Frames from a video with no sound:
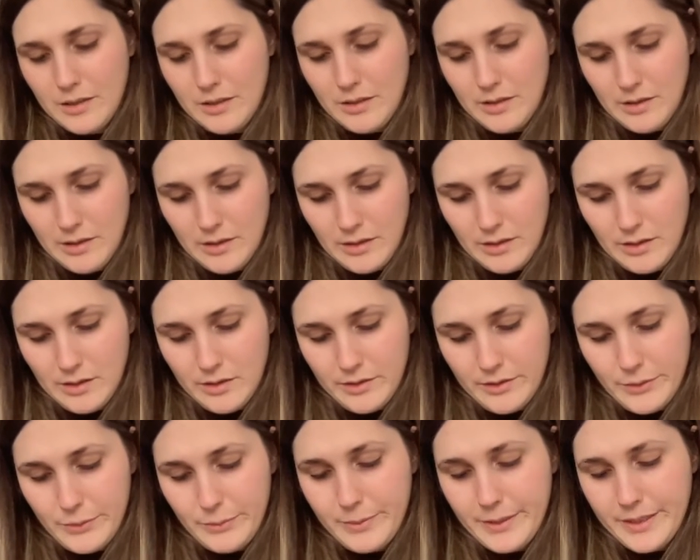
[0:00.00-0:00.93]

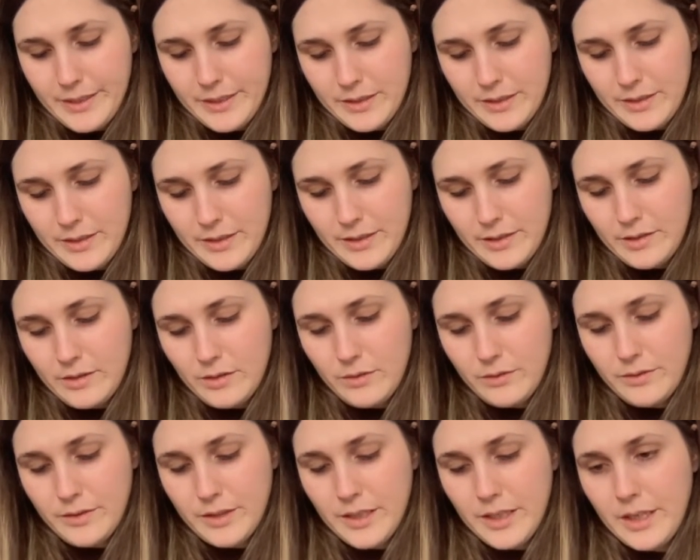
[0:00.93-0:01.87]
Another pencil
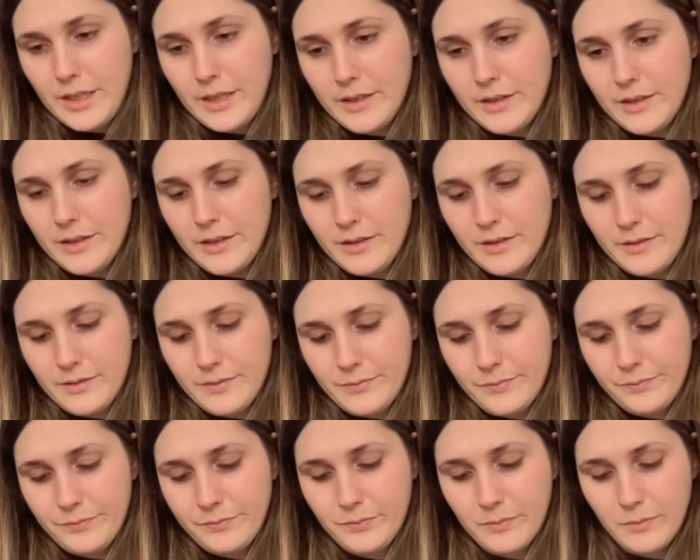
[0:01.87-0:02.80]
over here.
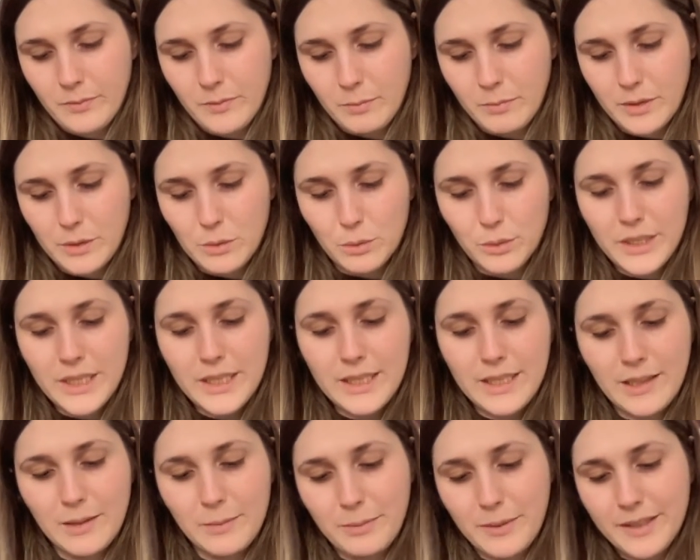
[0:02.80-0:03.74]
But
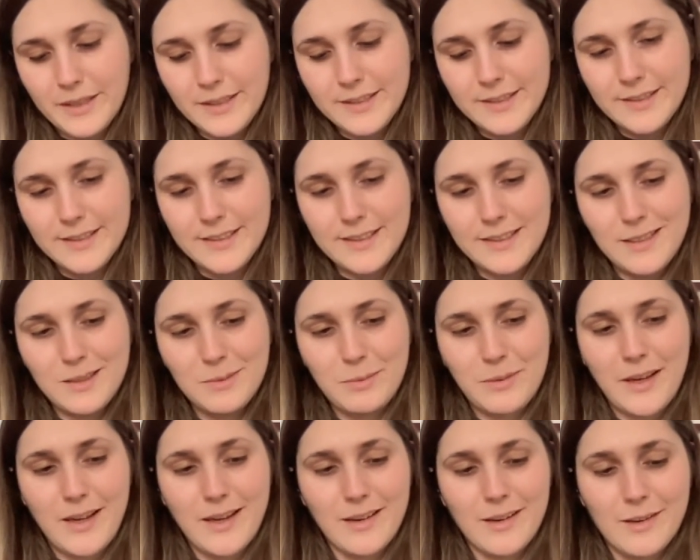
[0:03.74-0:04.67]
really, the pencils in
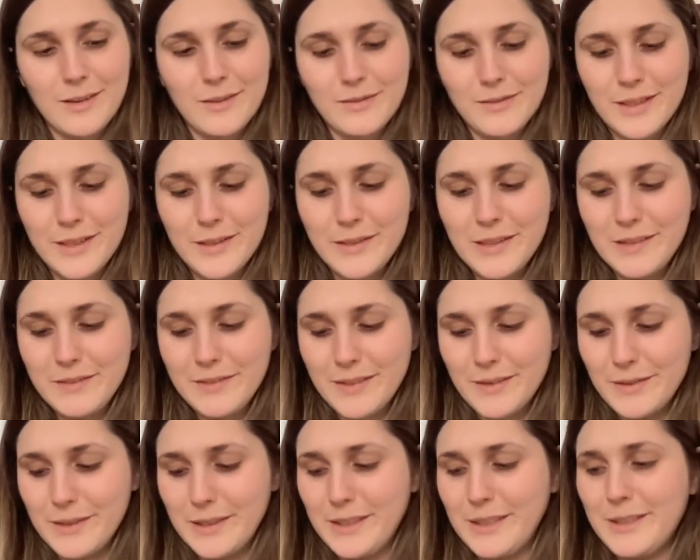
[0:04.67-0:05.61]
Japan are
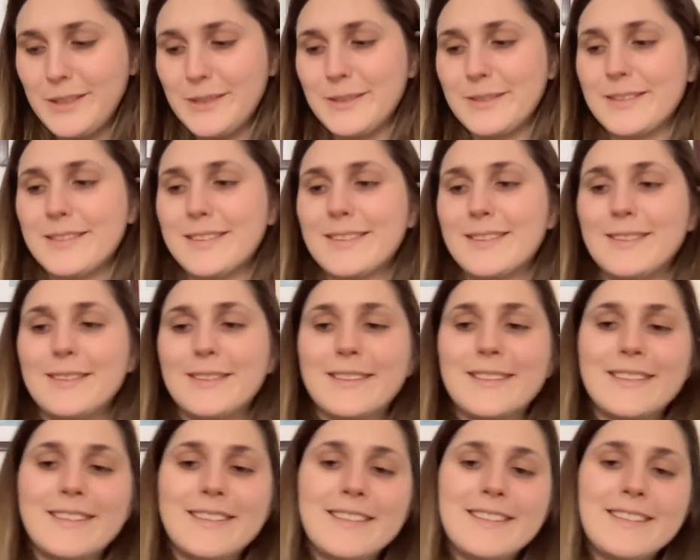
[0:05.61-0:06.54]
very cute. Look.